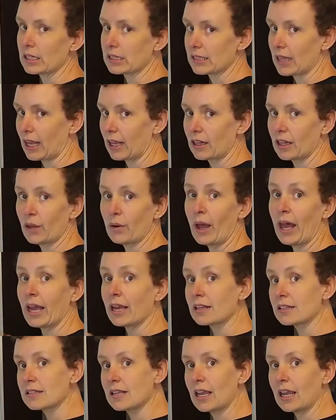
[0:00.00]

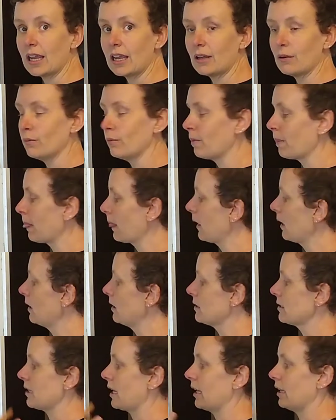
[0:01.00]
Cyclohexane,
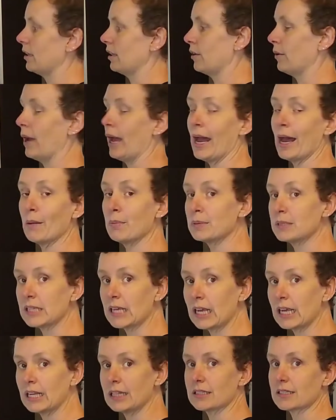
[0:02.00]

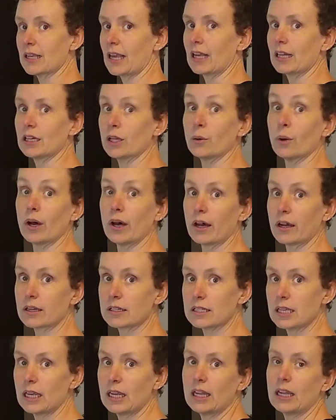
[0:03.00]
cycloheptane,
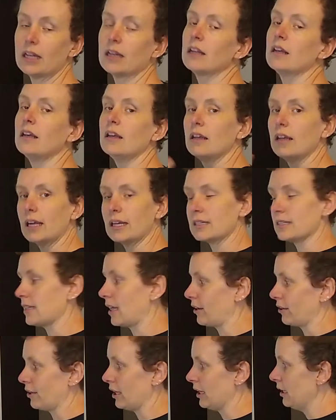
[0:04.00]
cyclooctane,
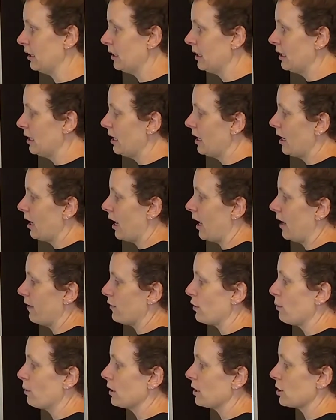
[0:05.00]
etc.
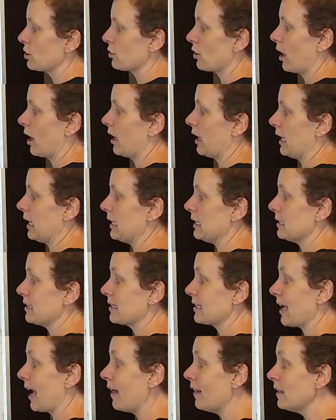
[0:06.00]
If you want to draw a
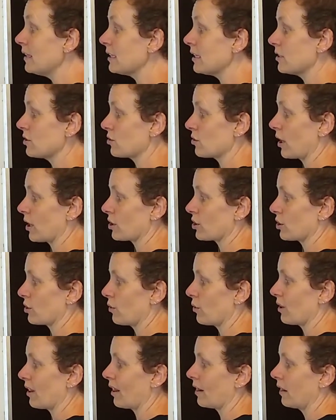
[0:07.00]
skeleton structure
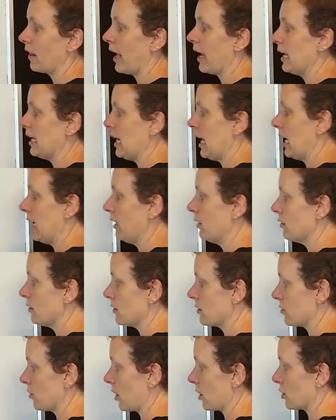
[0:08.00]
or the line angle
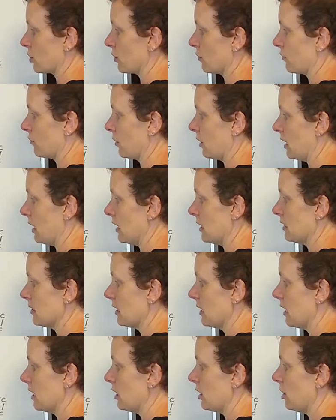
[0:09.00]
structure for these,
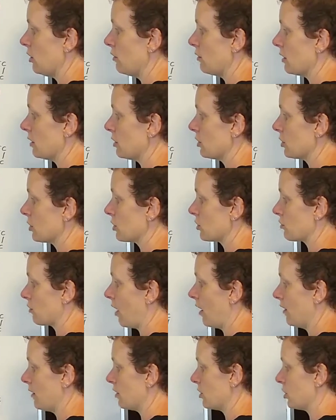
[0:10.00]
you can just
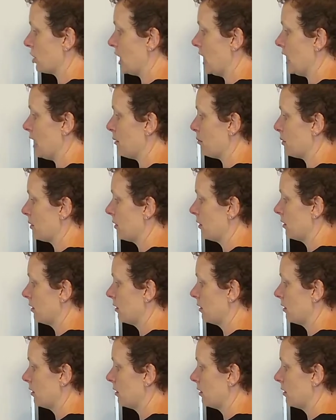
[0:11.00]
draw the shape.